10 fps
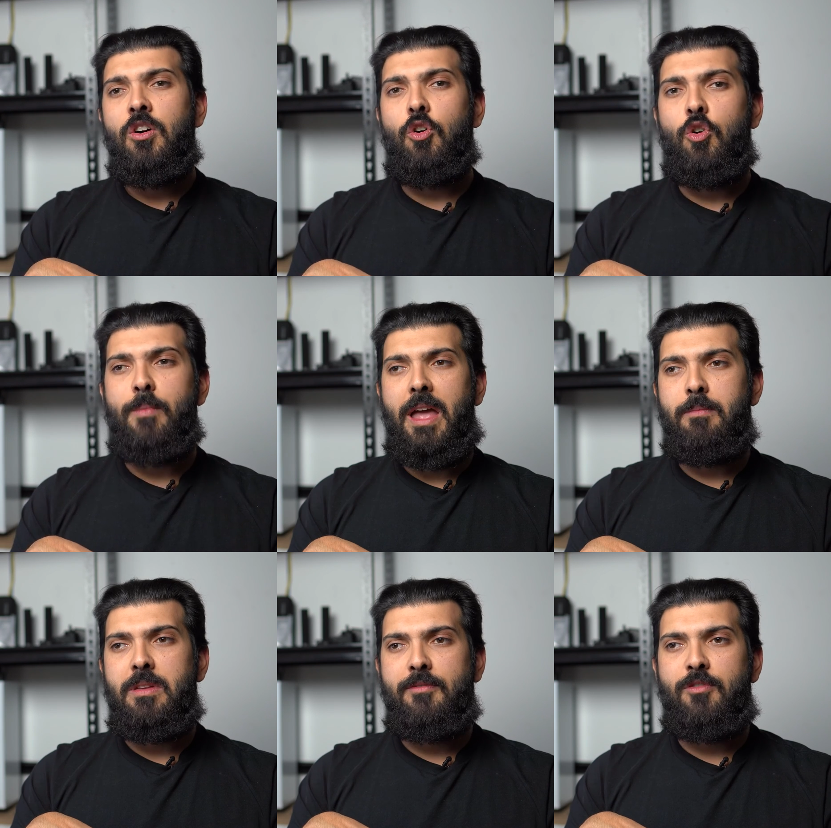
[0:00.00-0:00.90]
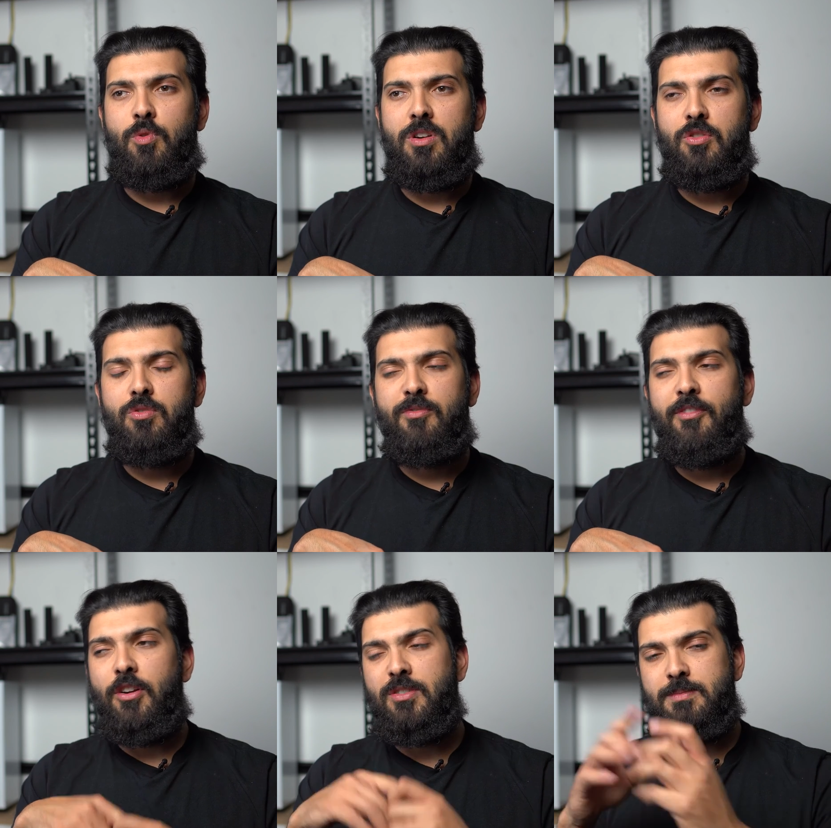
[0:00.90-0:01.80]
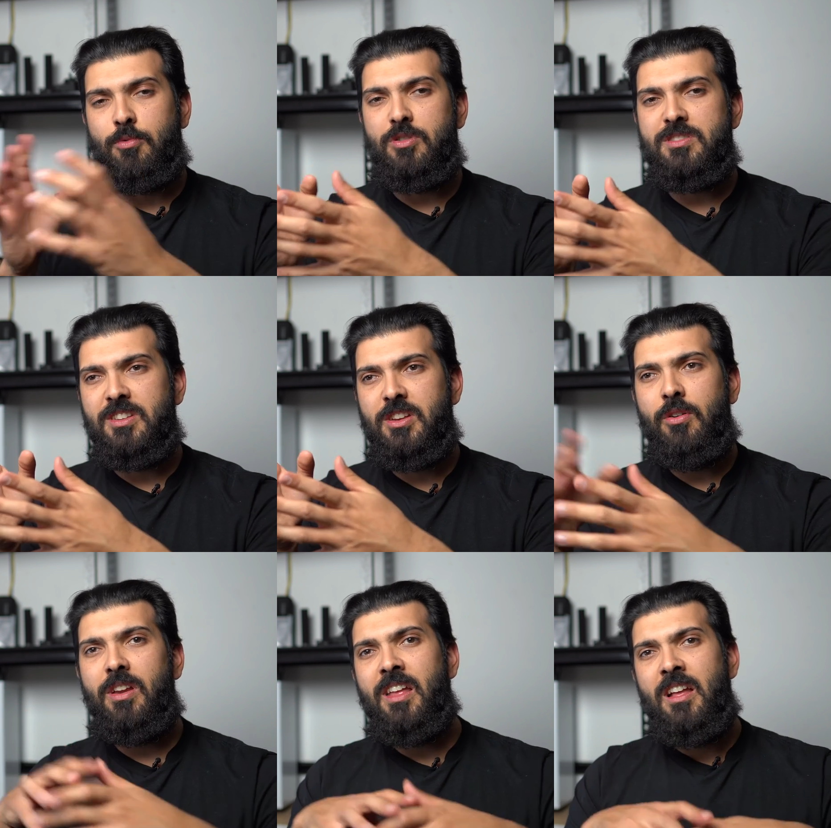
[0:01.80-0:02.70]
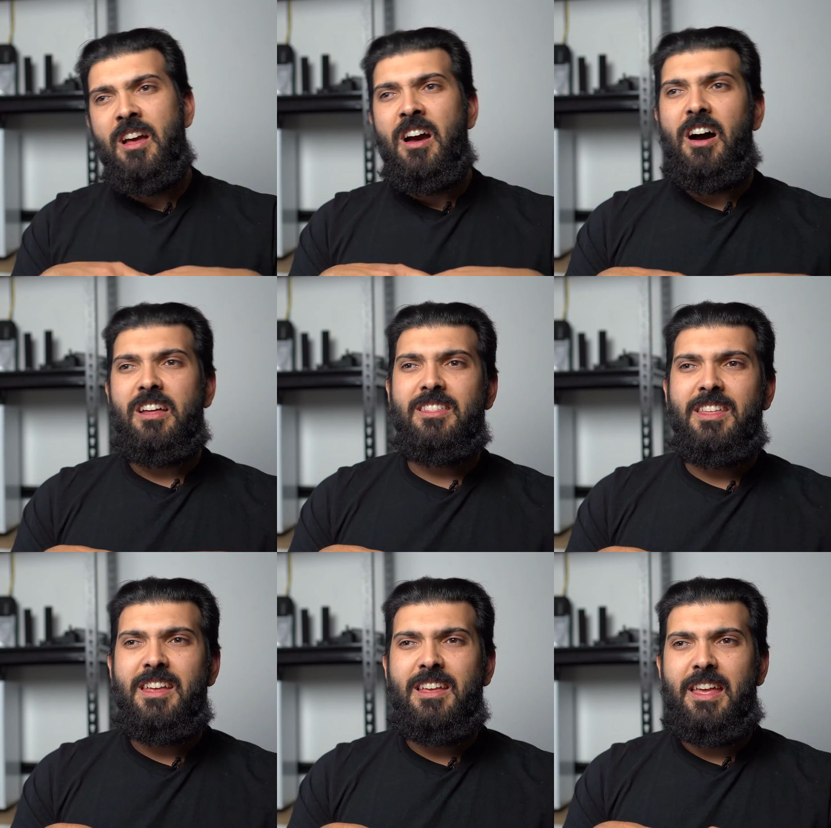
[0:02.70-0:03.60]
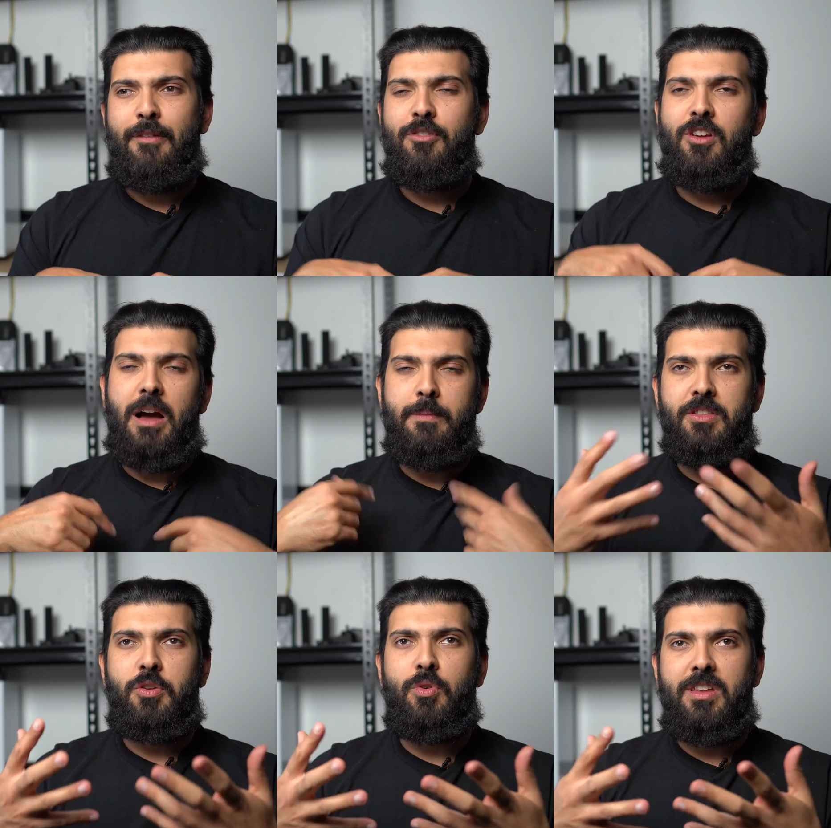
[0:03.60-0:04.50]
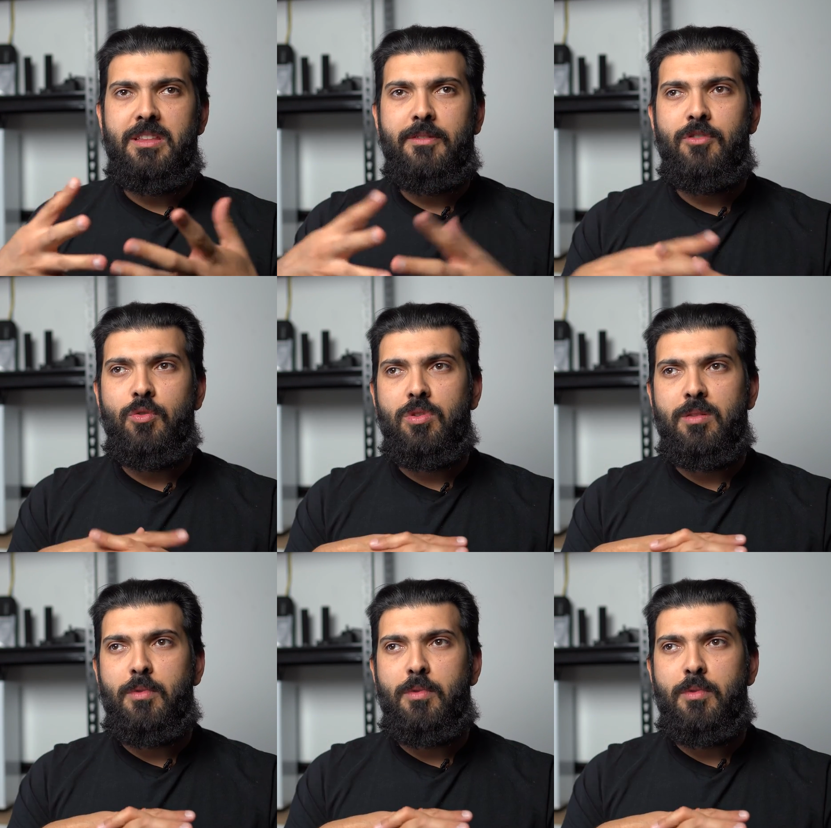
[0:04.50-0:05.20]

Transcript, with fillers: or maybe if you want to focus more on security. I think if you come into an interview with a